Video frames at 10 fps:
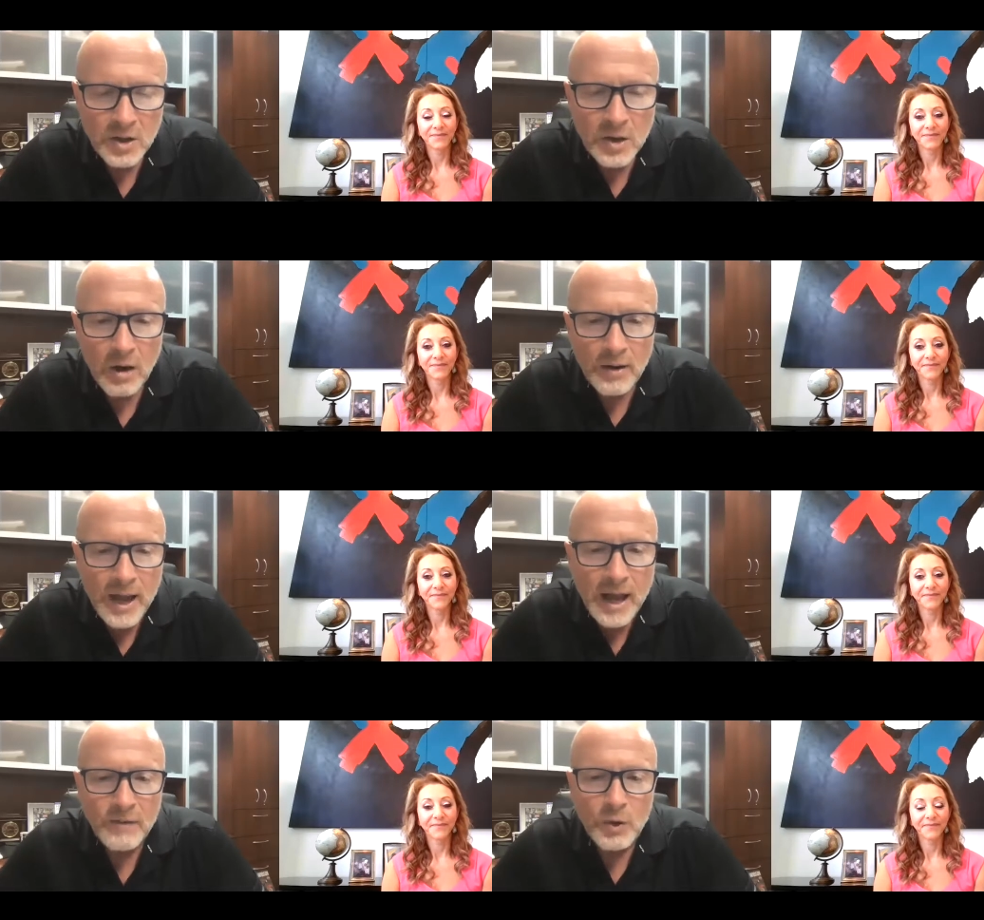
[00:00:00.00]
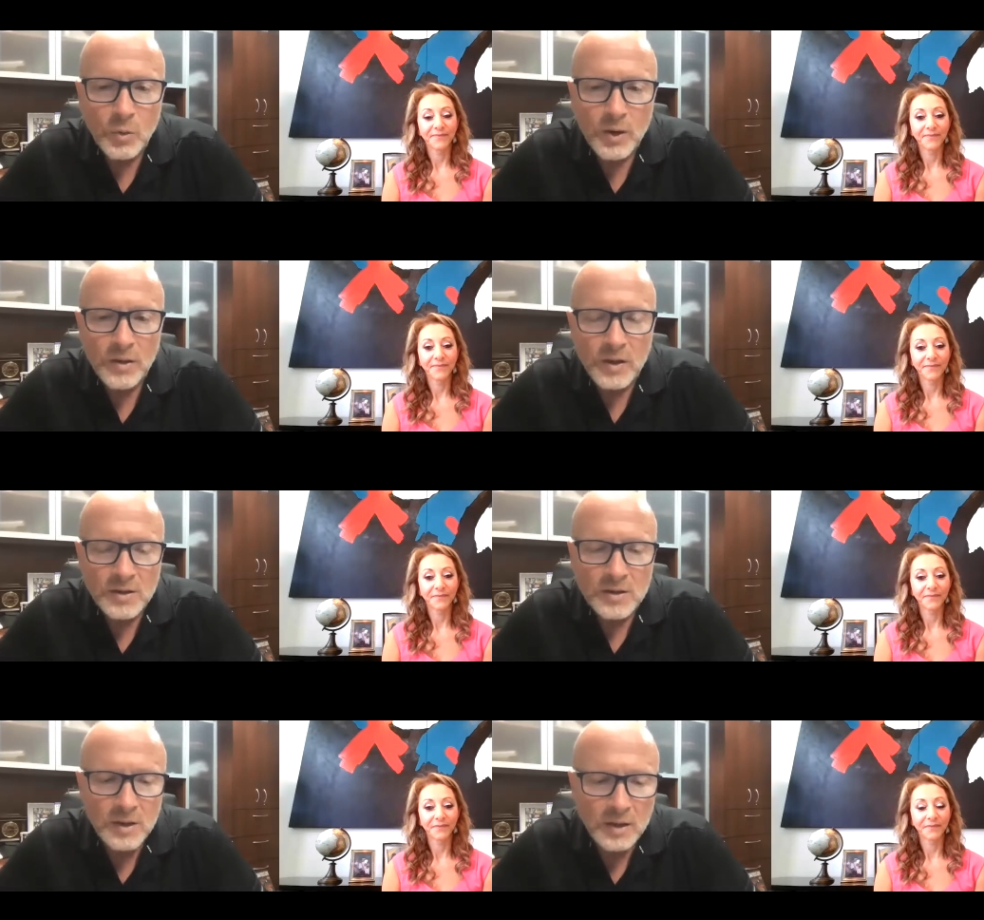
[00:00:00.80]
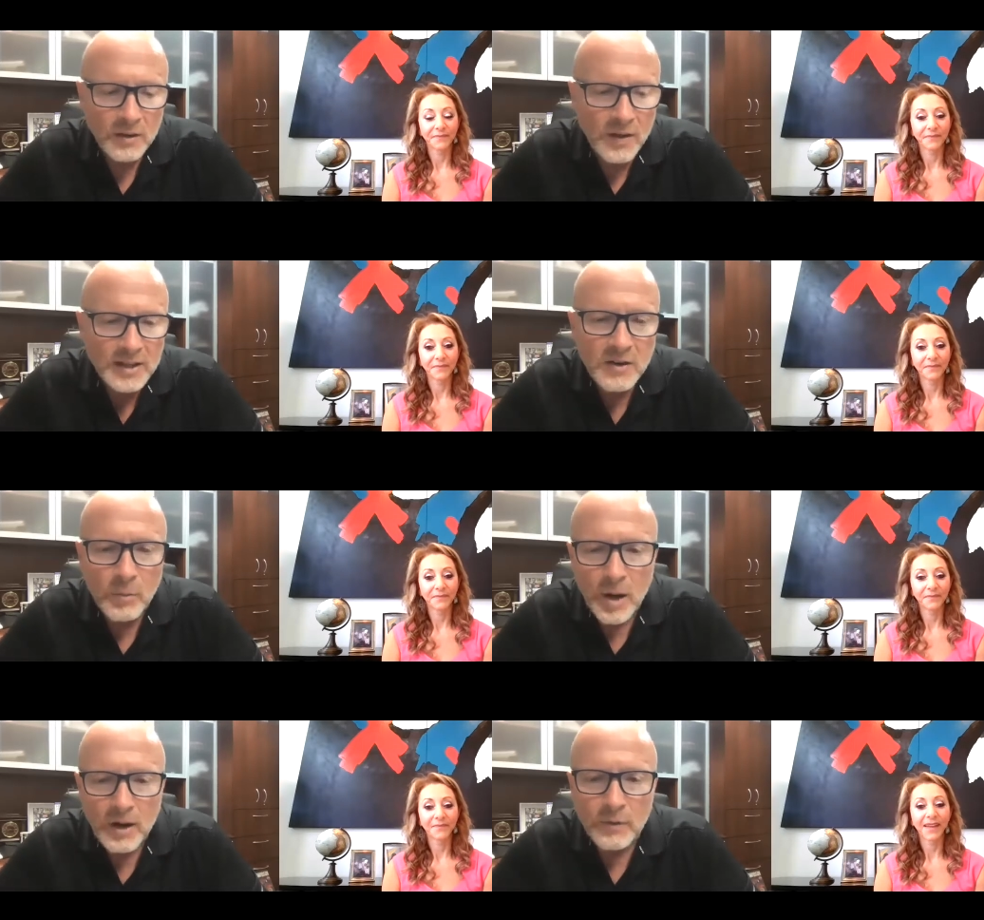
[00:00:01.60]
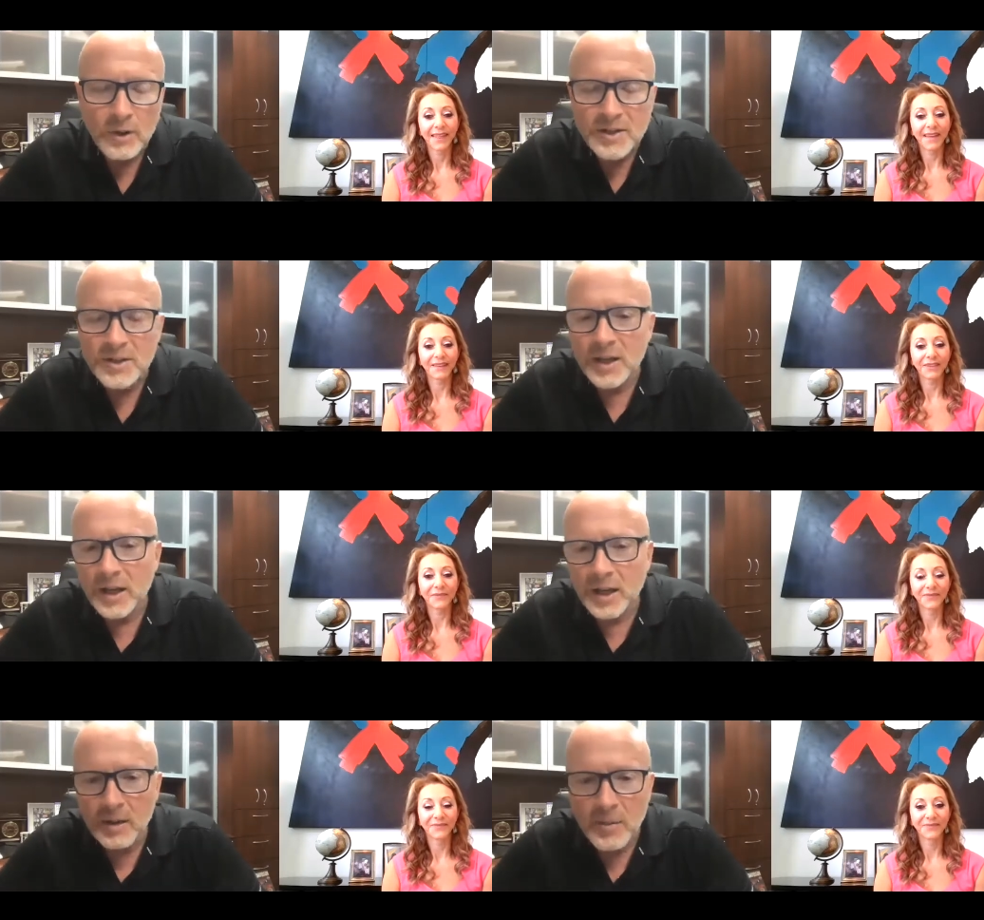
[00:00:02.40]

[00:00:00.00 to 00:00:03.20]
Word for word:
Speaker 1: honor to have you with us. And thanks everybody for listening in.